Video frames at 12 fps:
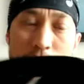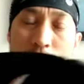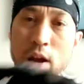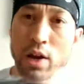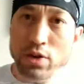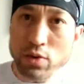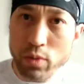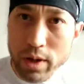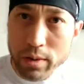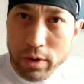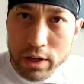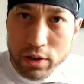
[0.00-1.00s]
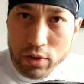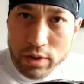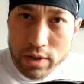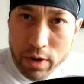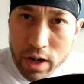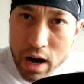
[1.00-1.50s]
in. So what I'm going to do
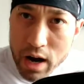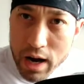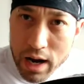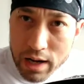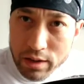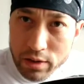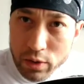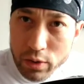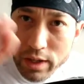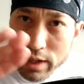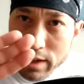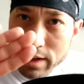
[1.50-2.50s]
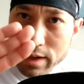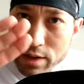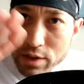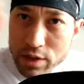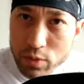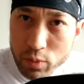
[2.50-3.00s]
is I'm going to hot glue it
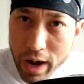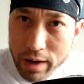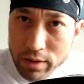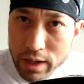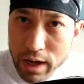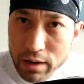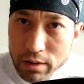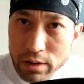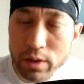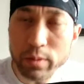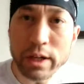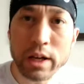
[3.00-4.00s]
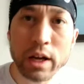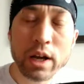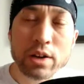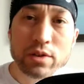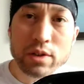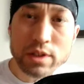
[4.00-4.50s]
and just round it out a little bit
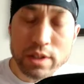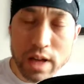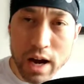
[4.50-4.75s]
so it's